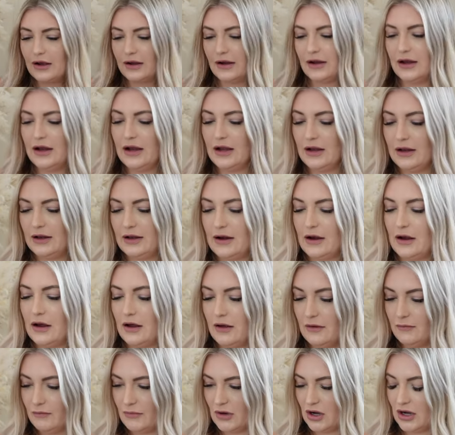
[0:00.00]
in
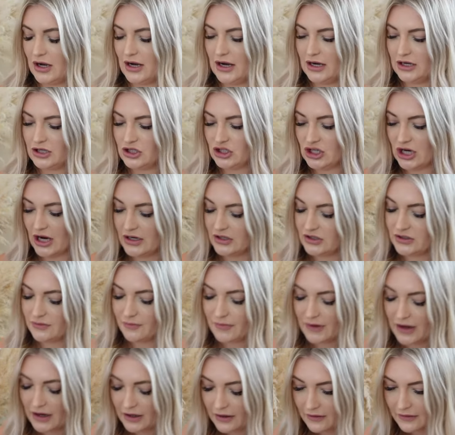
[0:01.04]
my changing
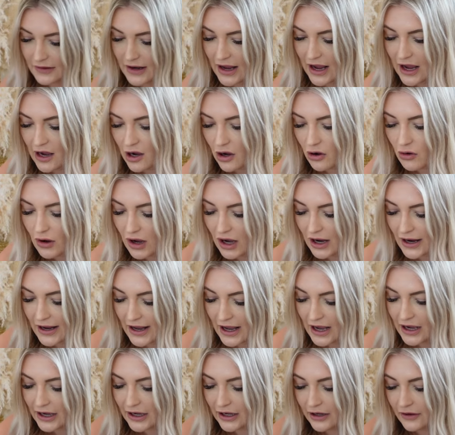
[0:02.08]
bag now I
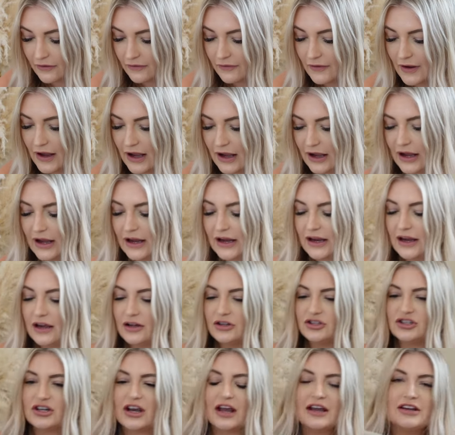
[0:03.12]
have a
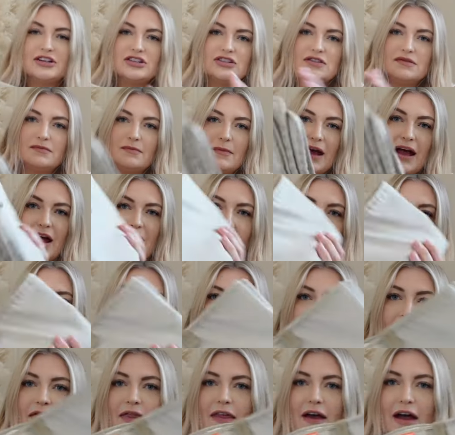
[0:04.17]
changing mat
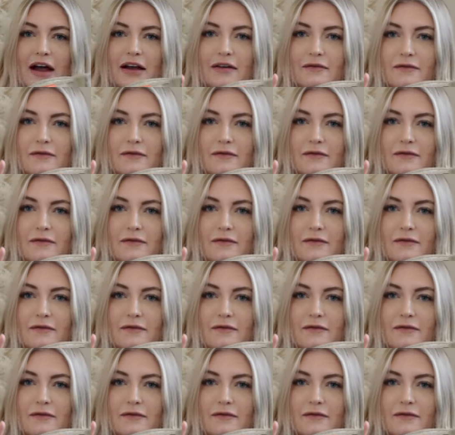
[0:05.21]
that